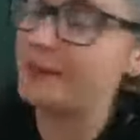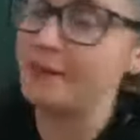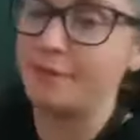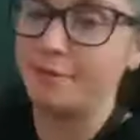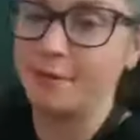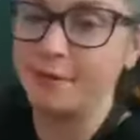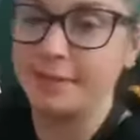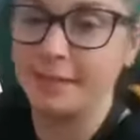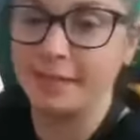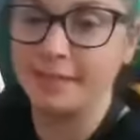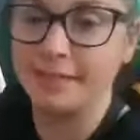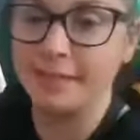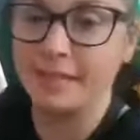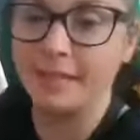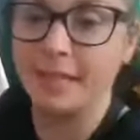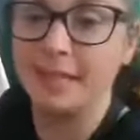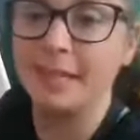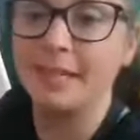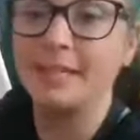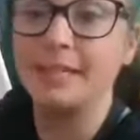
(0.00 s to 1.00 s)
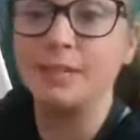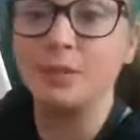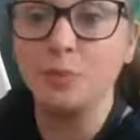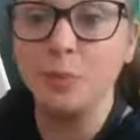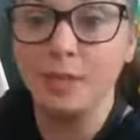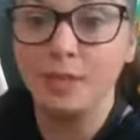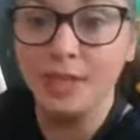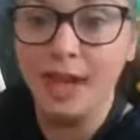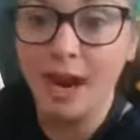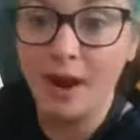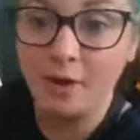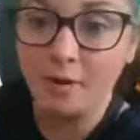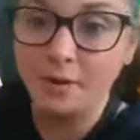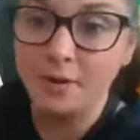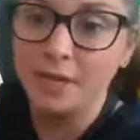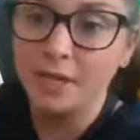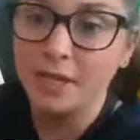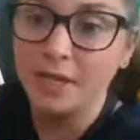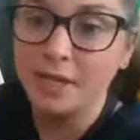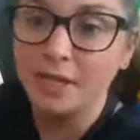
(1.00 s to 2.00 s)
different things that they like to switch out
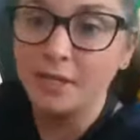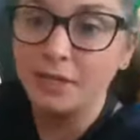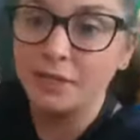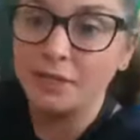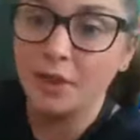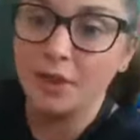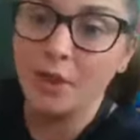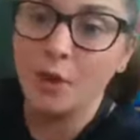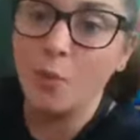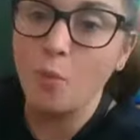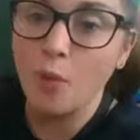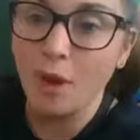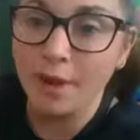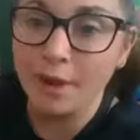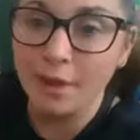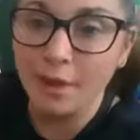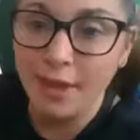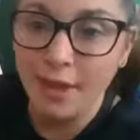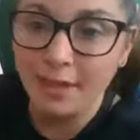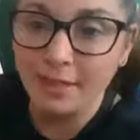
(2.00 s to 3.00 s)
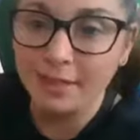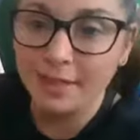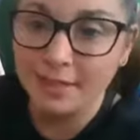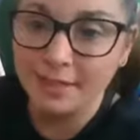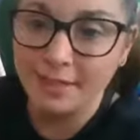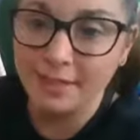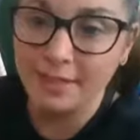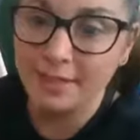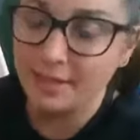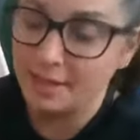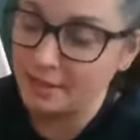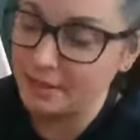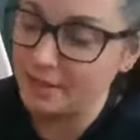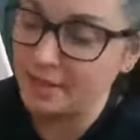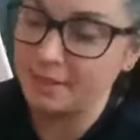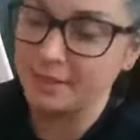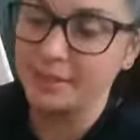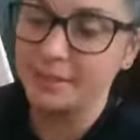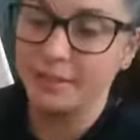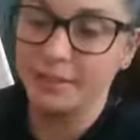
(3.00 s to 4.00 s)
so that one thing doesn't
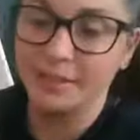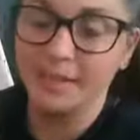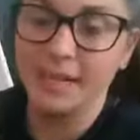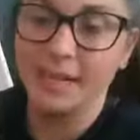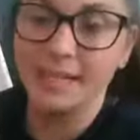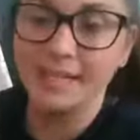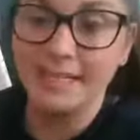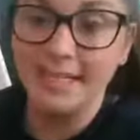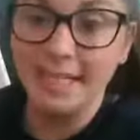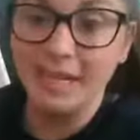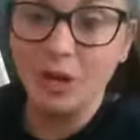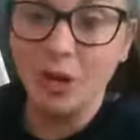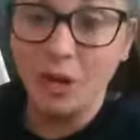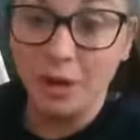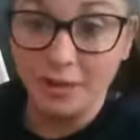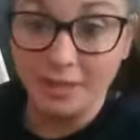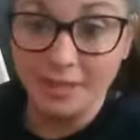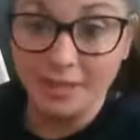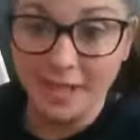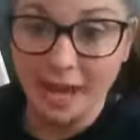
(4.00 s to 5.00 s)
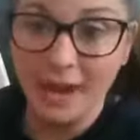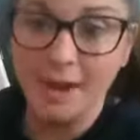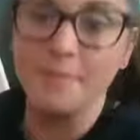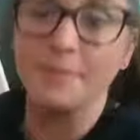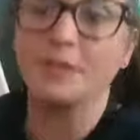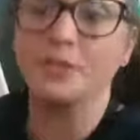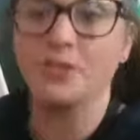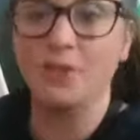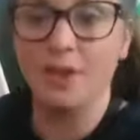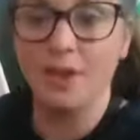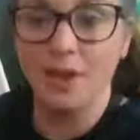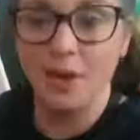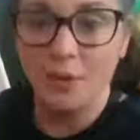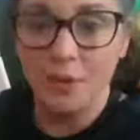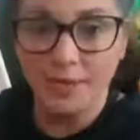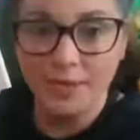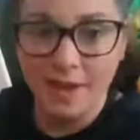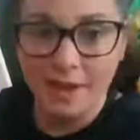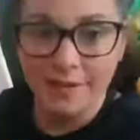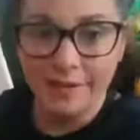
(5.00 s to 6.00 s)
just get seen all the time, and so they
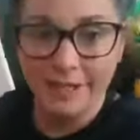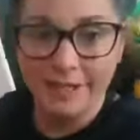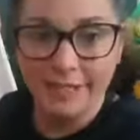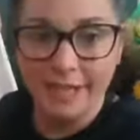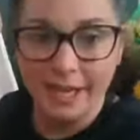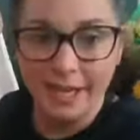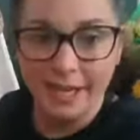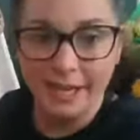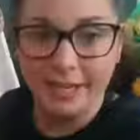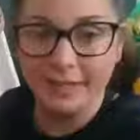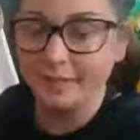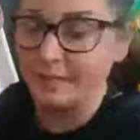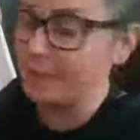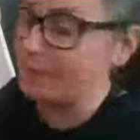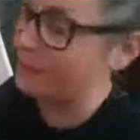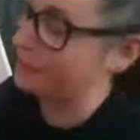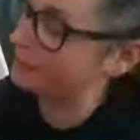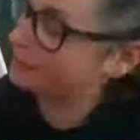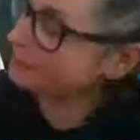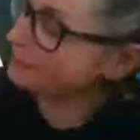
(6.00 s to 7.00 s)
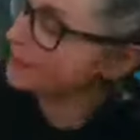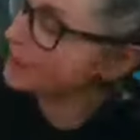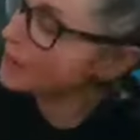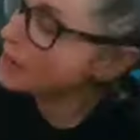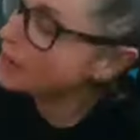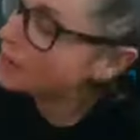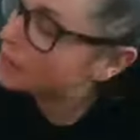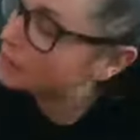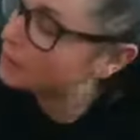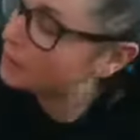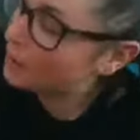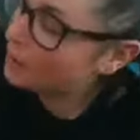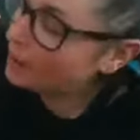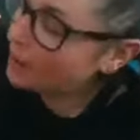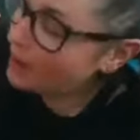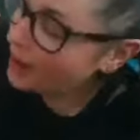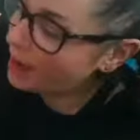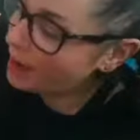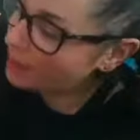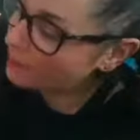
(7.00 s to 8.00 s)
always have exciting exhibits. So
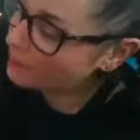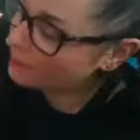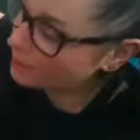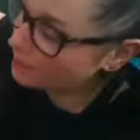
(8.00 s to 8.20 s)
they have